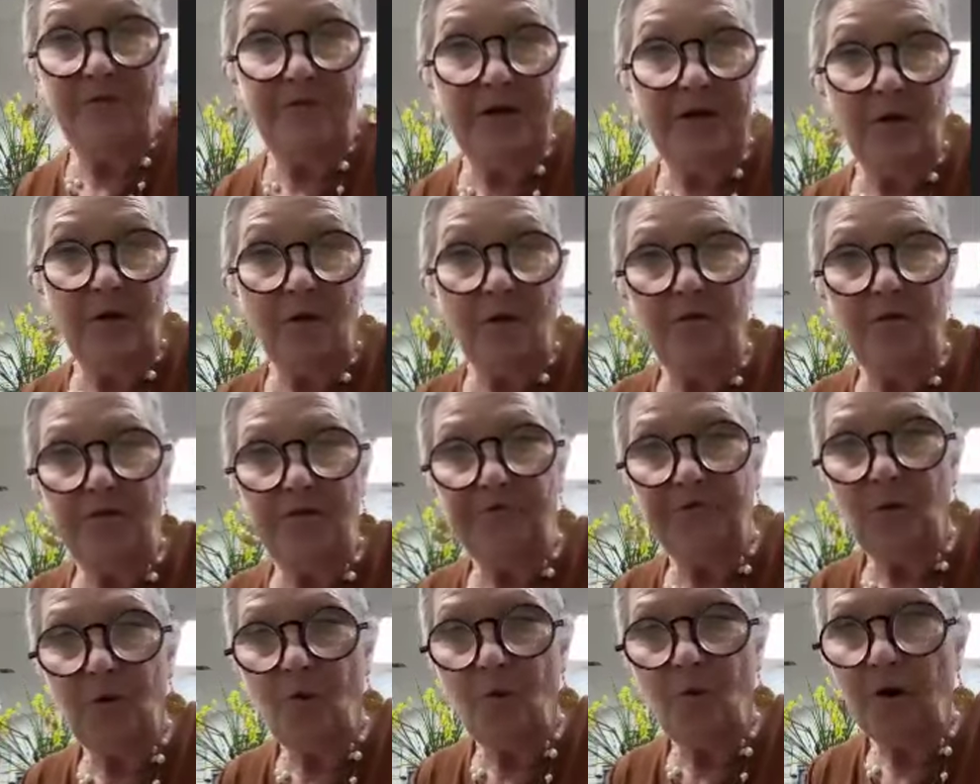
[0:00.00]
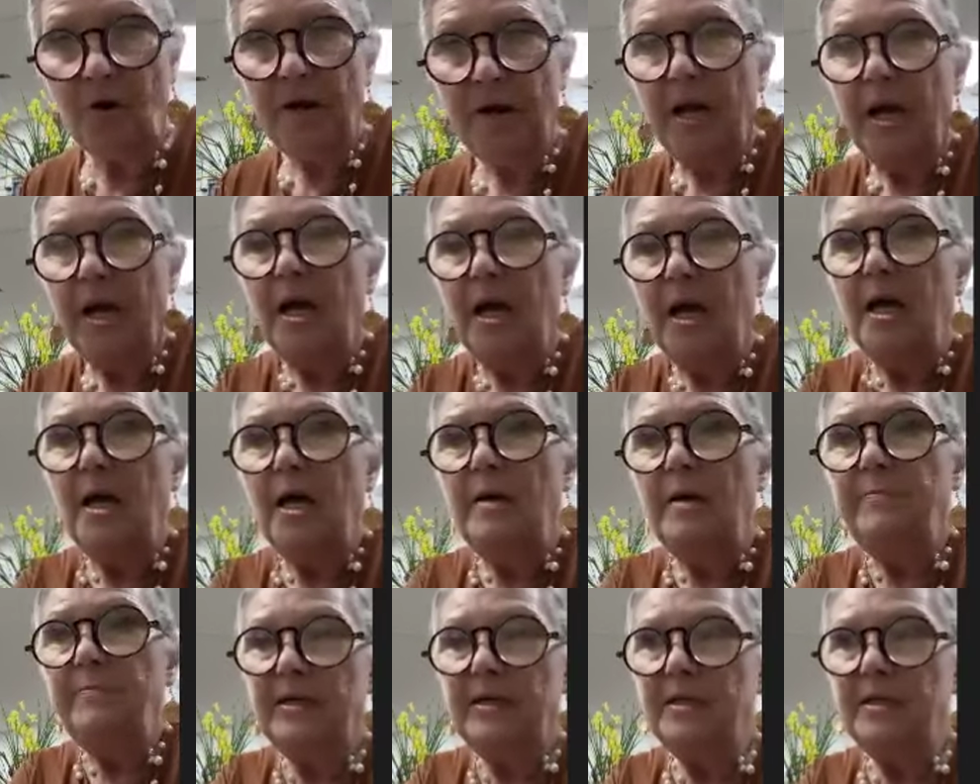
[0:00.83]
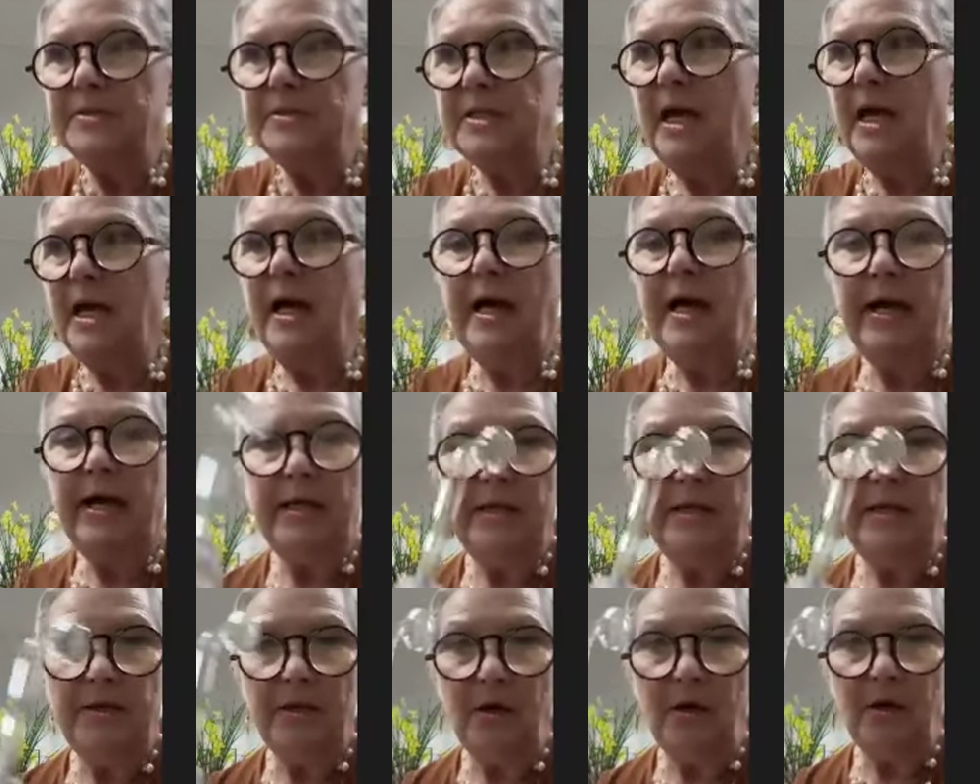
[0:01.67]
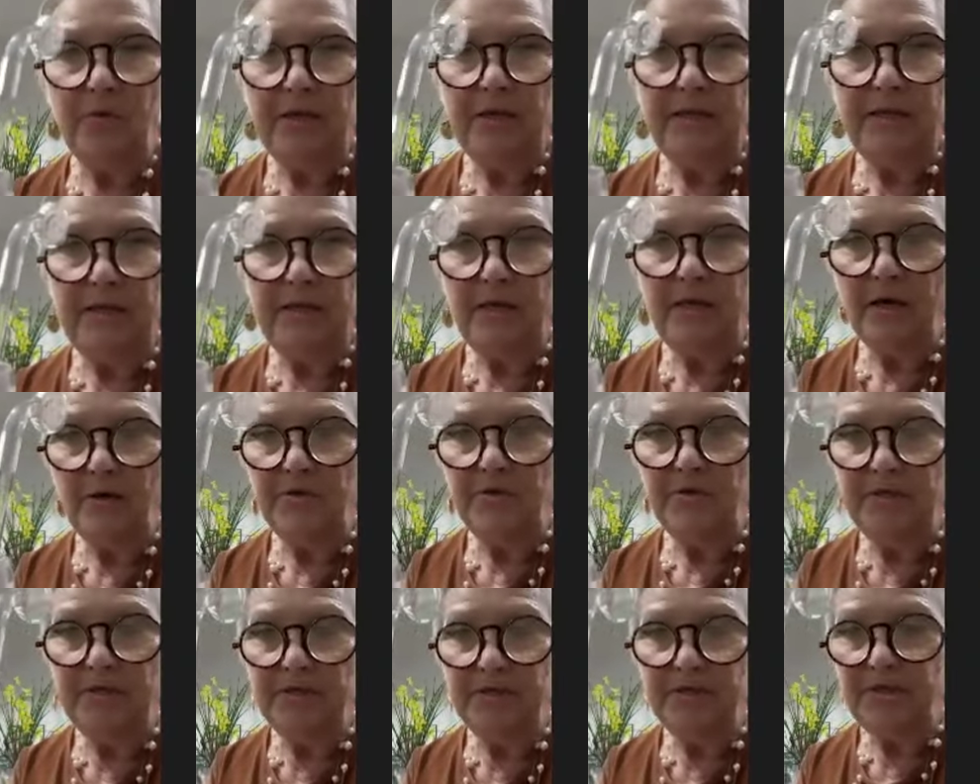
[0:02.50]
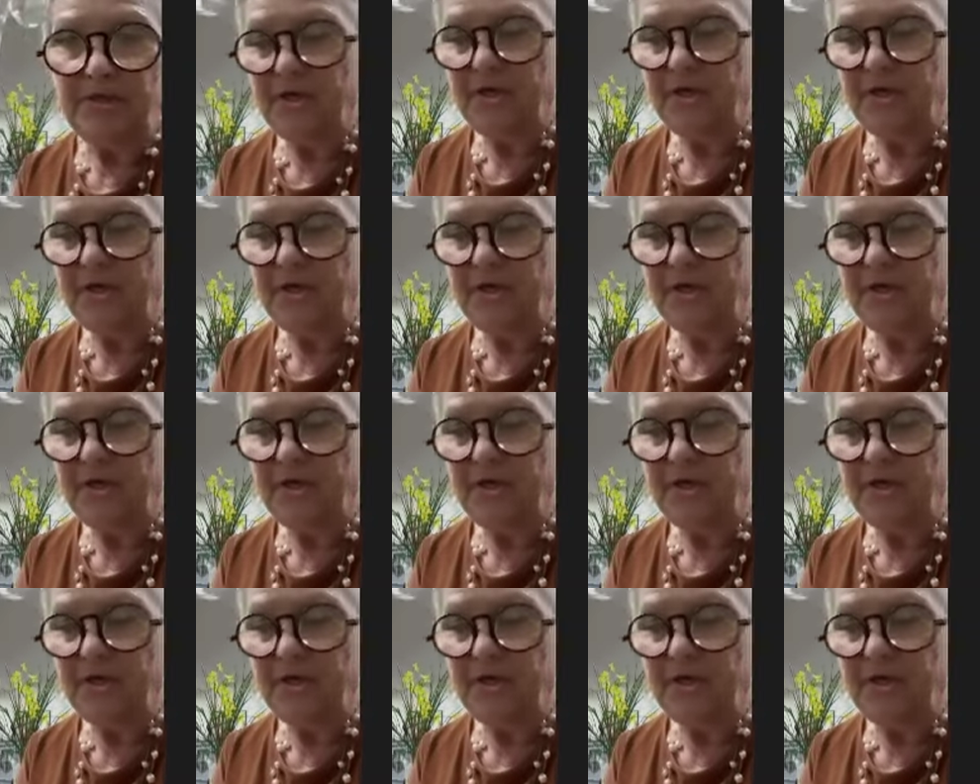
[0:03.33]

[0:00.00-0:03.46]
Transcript: down there on the floor because I had it already loaded